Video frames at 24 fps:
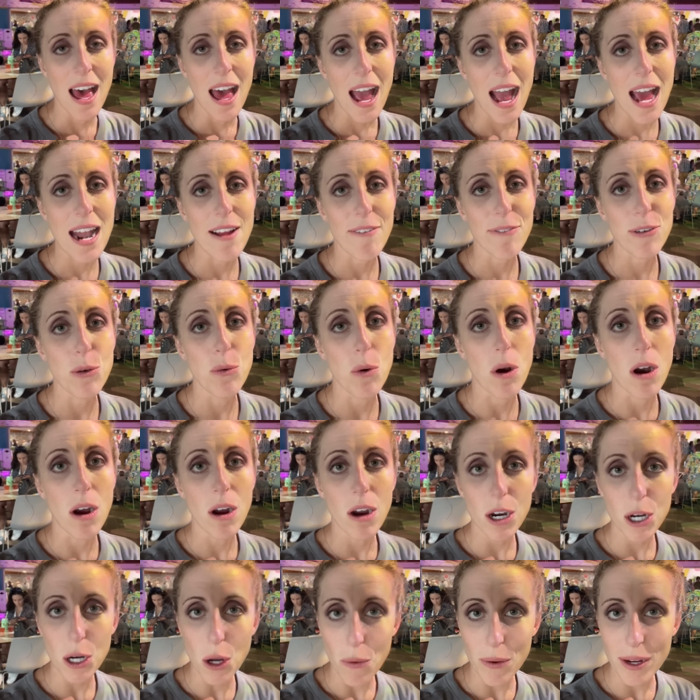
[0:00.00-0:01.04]
And if you
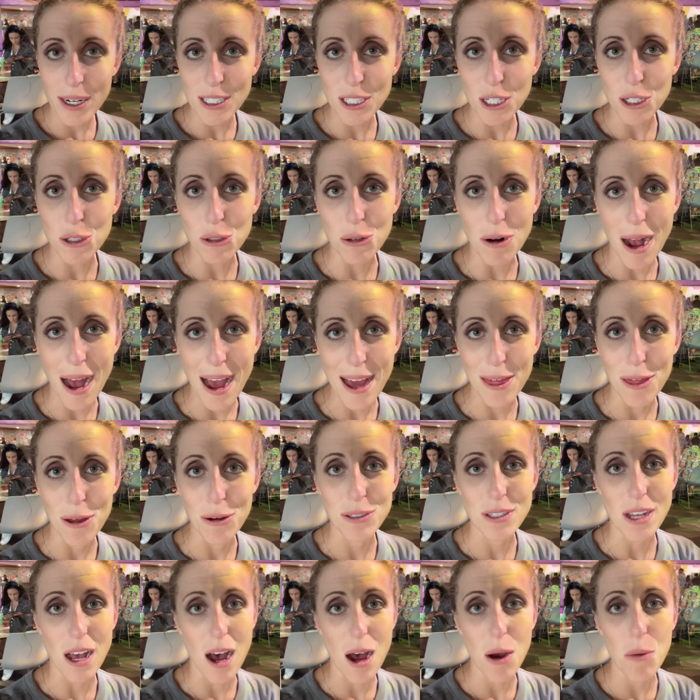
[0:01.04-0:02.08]
are going to try
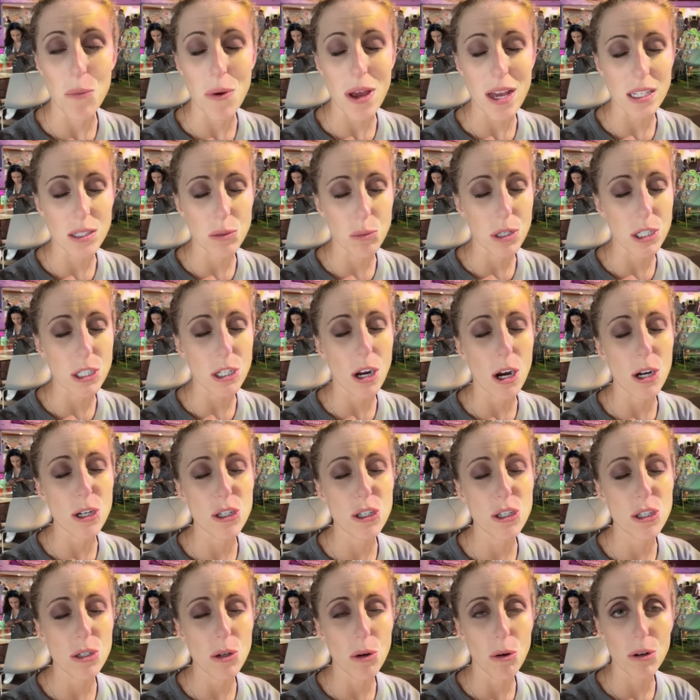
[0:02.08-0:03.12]
those hot wings, which are
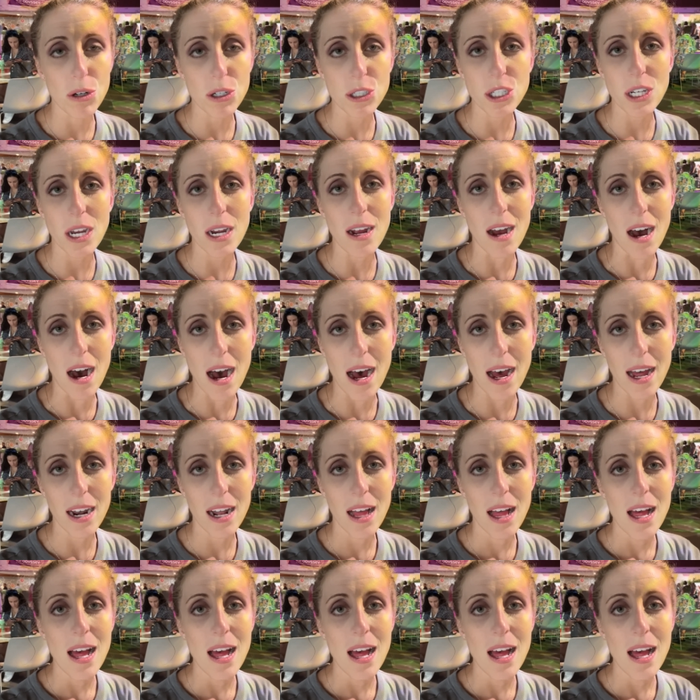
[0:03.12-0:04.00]
scorching hot,